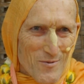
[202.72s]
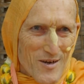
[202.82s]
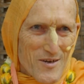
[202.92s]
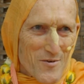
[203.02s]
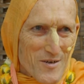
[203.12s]

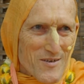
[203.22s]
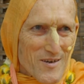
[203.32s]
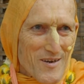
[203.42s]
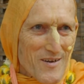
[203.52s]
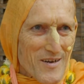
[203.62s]
why do you need
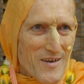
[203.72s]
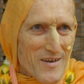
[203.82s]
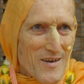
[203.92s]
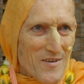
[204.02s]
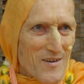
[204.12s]
to learn
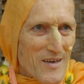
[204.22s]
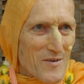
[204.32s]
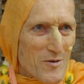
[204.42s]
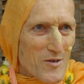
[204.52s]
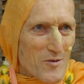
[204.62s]
any other
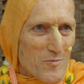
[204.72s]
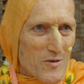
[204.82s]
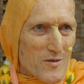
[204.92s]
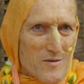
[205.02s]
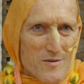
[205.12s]
language?
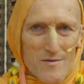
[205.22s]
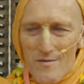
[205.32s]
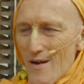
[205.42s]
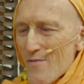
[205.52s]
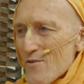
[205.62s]
Because
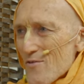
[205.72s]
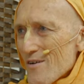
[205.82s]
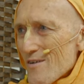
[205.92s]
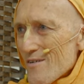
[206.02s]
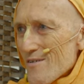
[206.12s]

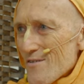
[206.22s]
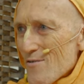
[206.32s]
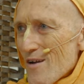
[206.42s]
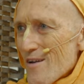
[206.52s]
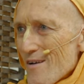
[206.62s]
everything's
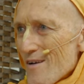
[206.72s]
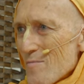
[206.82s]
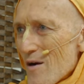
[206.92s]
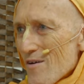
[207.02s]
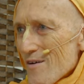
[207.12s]
great in
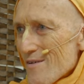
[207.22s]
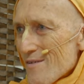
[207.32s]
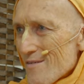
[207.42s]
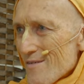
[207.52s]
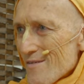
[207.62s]
America.